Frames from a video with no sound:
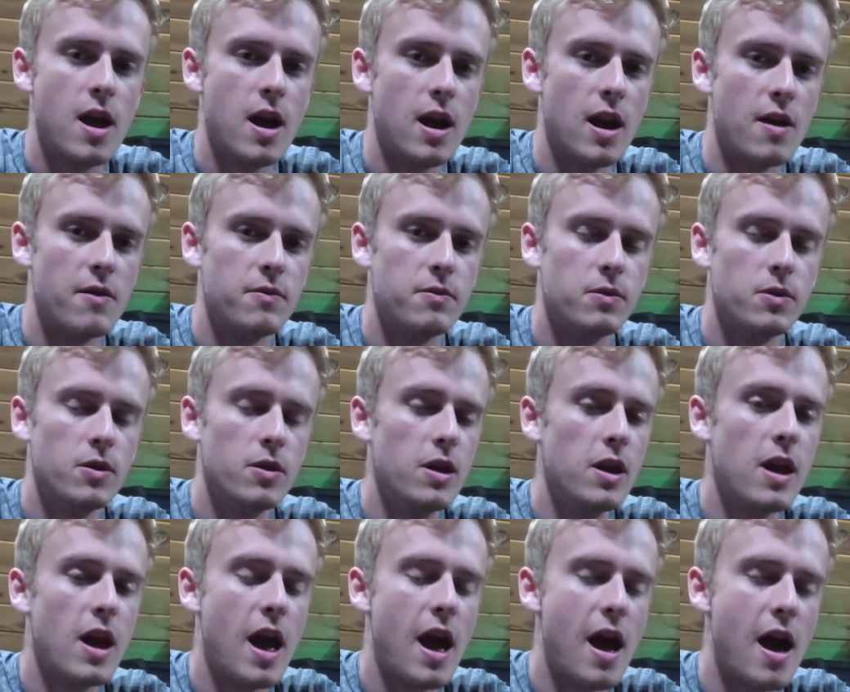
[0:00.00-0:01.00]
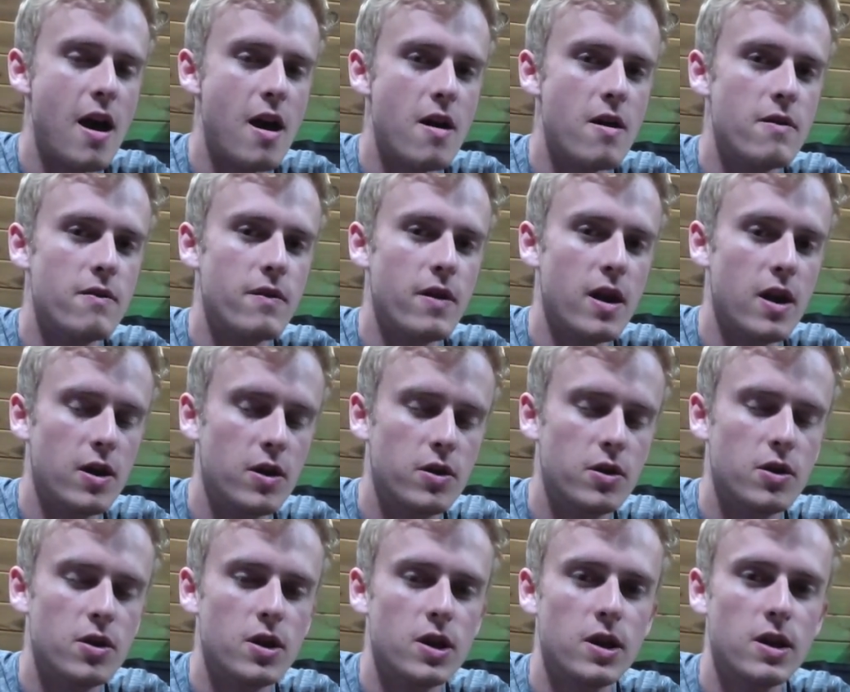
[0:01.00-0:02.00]
And I really have a
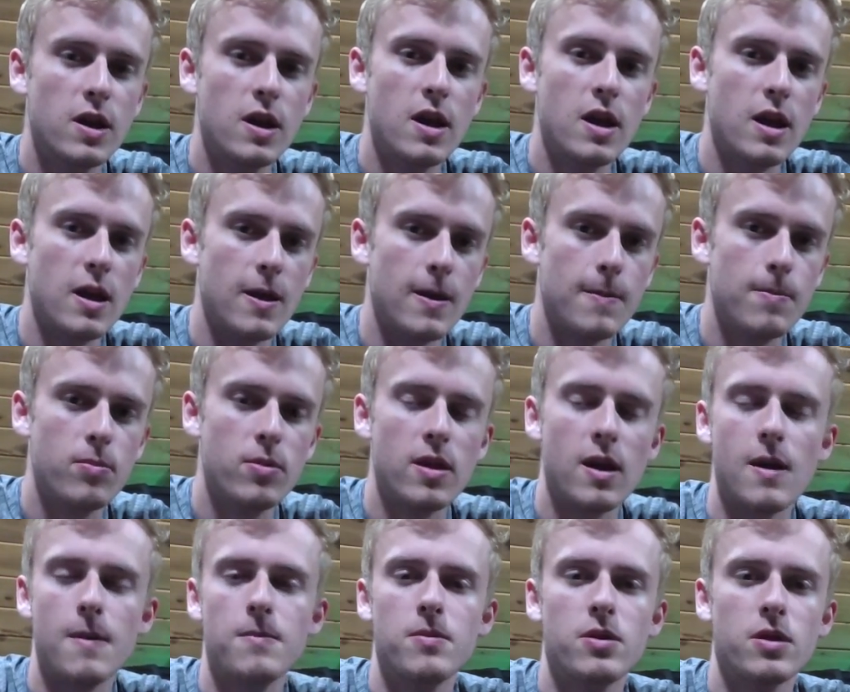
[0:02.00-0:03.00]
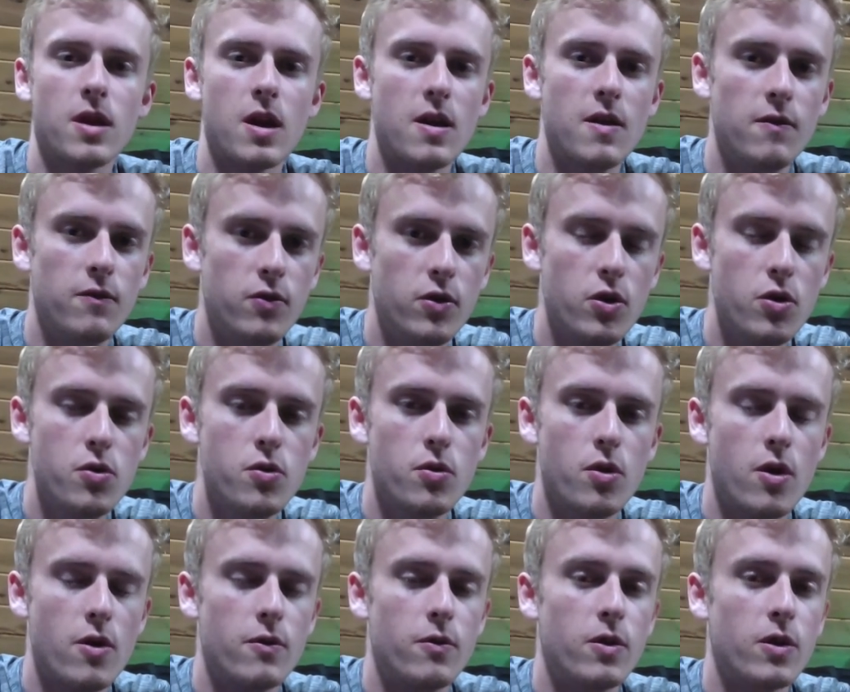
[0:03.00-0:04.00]
good in-depth kind of view
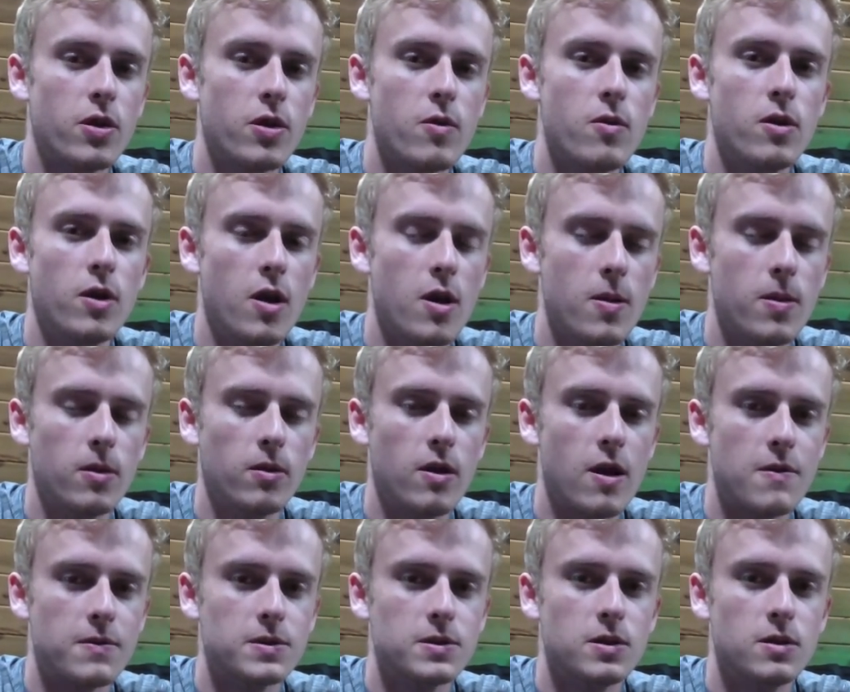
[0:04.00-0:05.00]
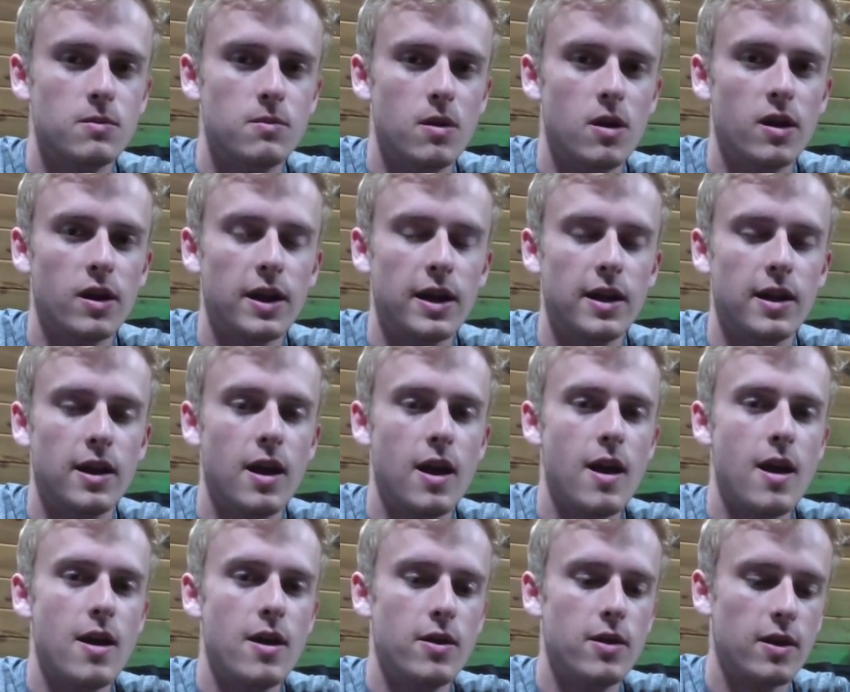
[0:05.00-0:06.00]
of what's going on in the graphics card market
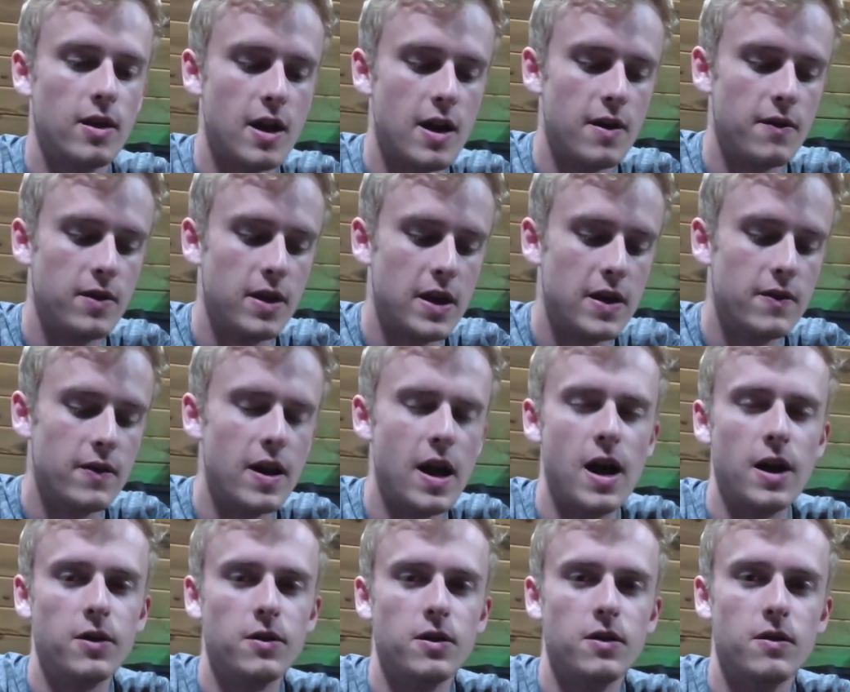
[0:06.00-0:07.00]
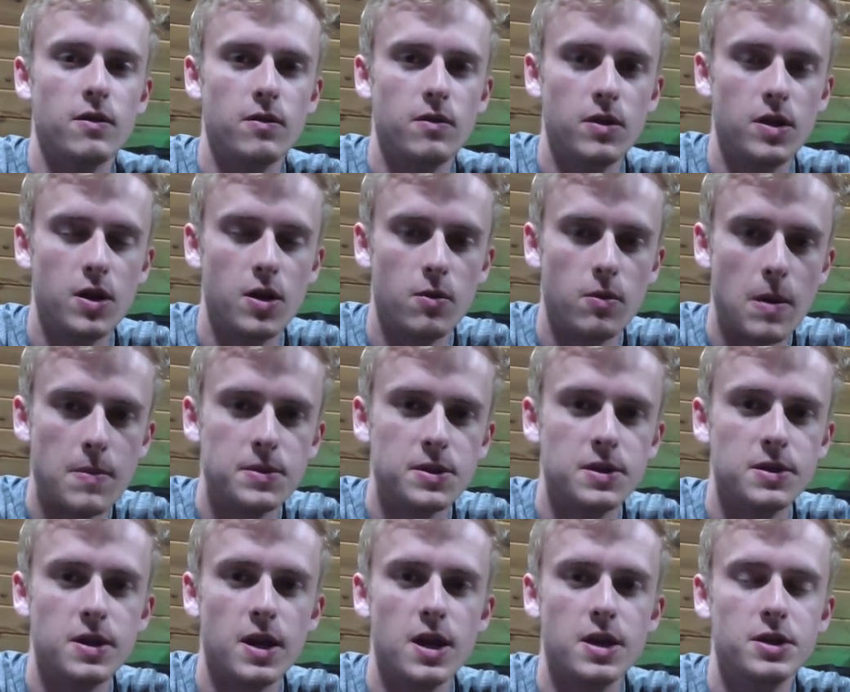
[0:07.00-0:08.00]
to kind of give an accurate,
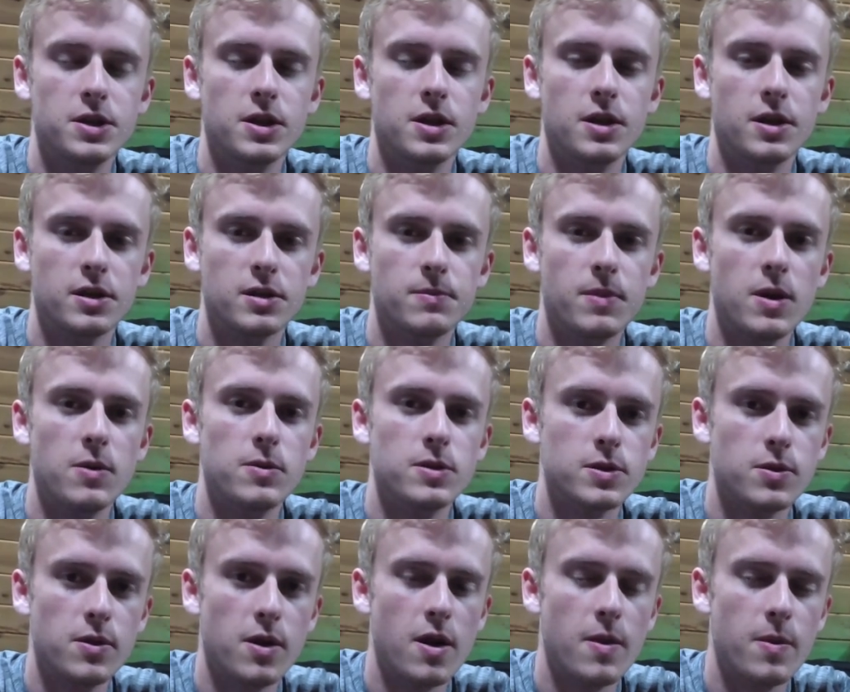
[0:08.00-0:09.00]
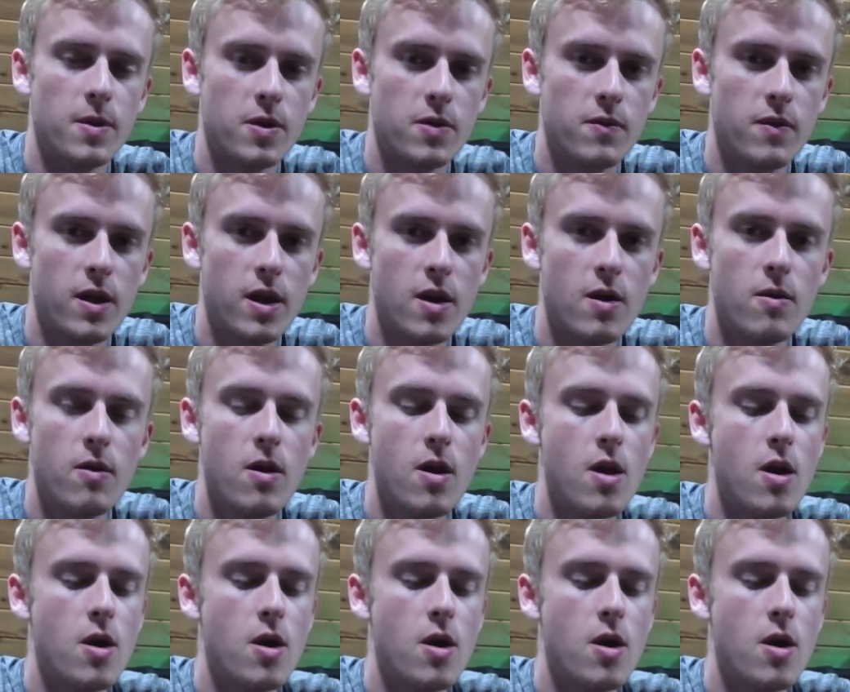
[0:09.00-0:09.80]
representation and explain what's going on in this video.